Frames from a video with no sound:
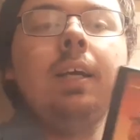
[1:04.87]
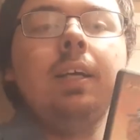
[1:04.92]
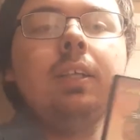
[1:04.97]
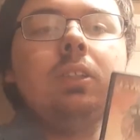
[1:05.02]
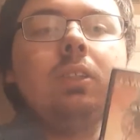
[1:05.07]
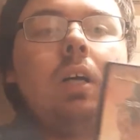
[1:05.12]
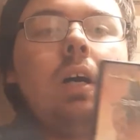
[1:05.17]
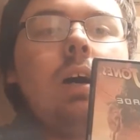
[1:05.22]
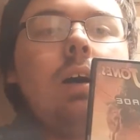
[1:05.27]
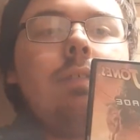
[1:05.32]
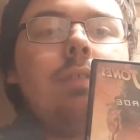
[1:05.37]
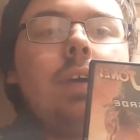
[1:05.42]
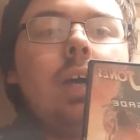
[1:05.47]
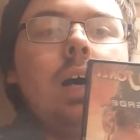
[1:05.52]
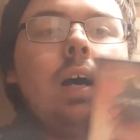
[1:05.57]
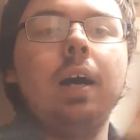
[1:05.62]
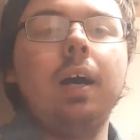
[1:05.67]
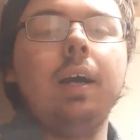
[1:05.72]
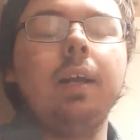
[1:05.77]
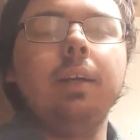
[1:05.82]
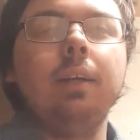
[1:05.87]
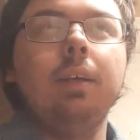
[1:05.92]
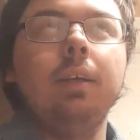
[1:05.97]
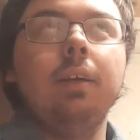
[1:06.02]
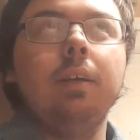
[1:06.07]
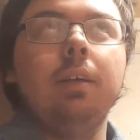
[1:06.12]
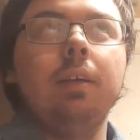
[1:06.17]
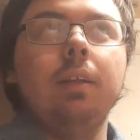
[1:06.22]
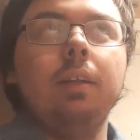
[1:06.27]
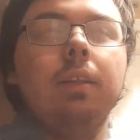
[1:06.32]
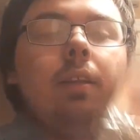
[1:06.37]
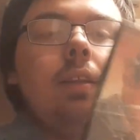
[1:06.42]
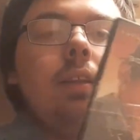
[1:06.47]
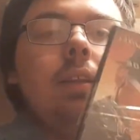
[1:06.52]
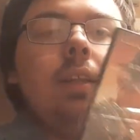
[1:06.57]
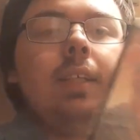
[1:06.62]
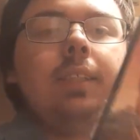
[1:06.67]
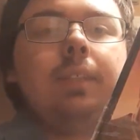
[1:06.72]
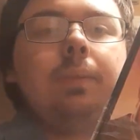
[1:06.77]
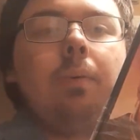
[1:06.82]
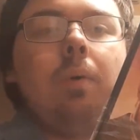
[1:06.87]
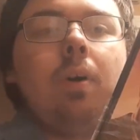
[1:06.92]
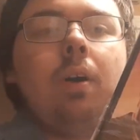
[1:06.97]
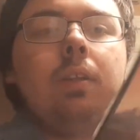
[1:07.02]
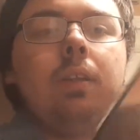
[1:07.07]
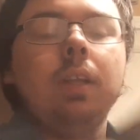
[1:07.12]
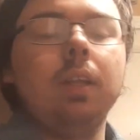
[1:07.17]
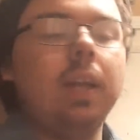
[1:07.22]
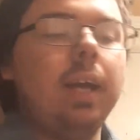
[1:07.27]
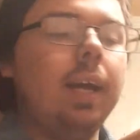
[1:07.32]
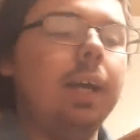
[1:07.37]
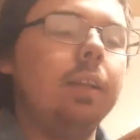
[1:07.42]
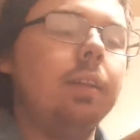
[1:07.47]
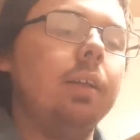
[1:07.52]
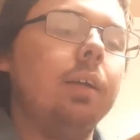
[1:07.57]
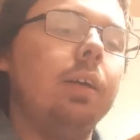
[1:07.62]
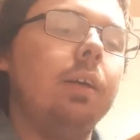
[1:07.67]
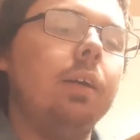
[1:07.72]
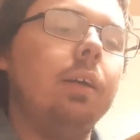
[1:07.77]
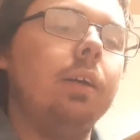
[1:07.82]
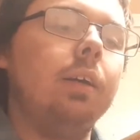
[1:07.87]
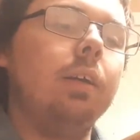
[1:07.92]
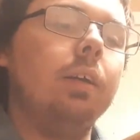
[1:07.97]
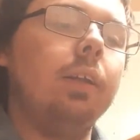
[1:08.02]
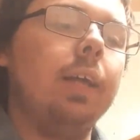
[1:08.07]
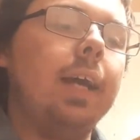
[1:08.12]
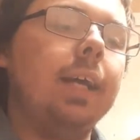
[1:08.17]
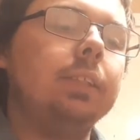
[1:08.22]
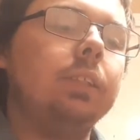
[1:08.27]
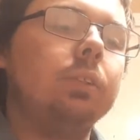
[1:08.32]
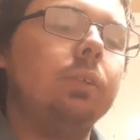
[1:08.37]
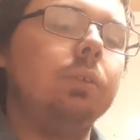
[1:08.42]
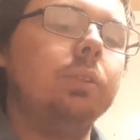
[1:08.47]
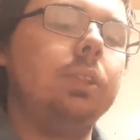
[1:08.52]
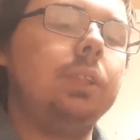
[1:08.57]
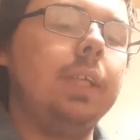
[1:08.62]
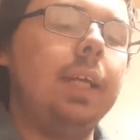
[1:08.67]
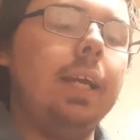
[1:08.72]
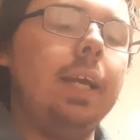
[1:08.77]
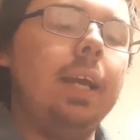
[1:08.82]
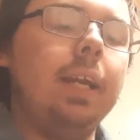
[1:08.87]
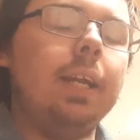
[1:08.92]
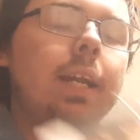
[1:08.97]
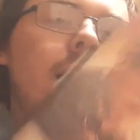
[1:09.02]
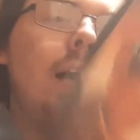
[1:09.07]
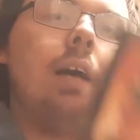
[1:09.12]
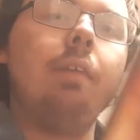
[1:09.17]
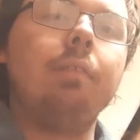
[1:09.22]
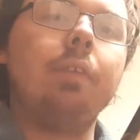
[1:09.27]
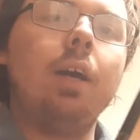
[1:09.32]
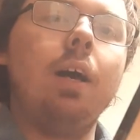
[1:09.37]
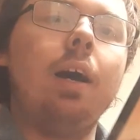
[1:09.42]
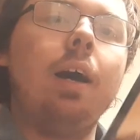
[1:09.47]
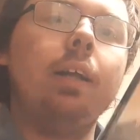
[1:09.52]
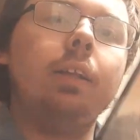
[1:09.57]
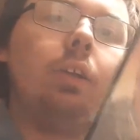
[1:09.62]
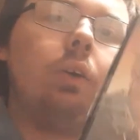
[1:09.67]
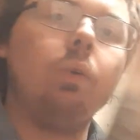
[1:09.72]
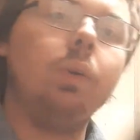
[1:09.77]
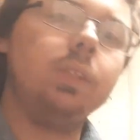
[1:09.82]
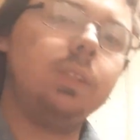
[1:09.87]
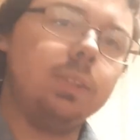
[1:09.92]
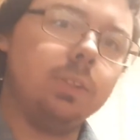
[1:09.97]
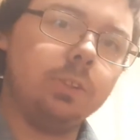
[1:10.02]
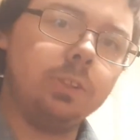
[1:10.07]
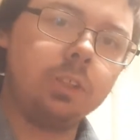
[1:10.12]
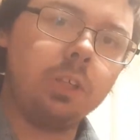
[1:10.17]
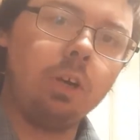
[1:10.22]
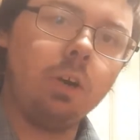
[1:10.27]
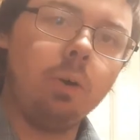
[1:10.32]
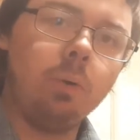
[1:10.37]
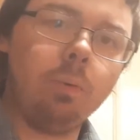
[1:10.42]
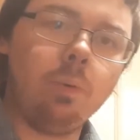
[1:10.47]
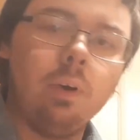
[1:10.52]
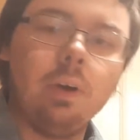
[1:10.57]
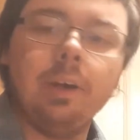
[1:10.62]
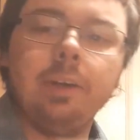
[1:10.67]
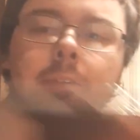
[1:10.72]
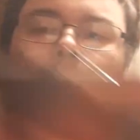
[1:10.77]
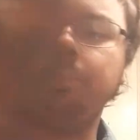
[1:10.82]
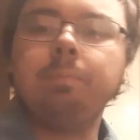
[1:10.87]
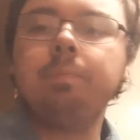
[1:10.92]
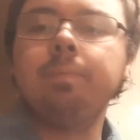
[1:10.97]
So I've got this one, the Last Crusade, and I've got the Crystal Skull one.